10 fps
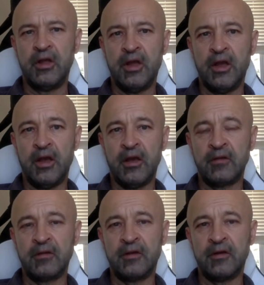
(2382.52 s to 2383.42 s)

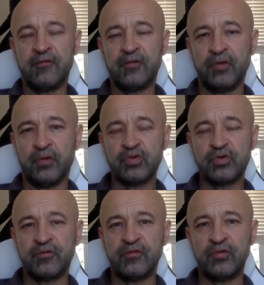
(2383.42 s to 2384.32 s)
And uh, for those
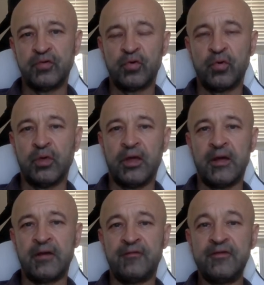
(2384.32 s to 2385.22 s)
of you who
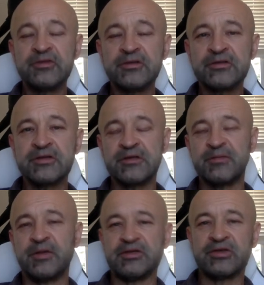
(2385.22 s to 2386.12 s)
like physics, as
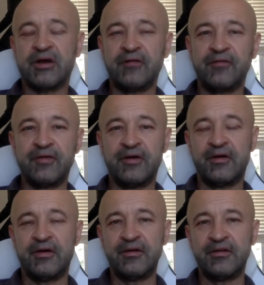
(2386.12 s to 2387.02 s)
myself, uh,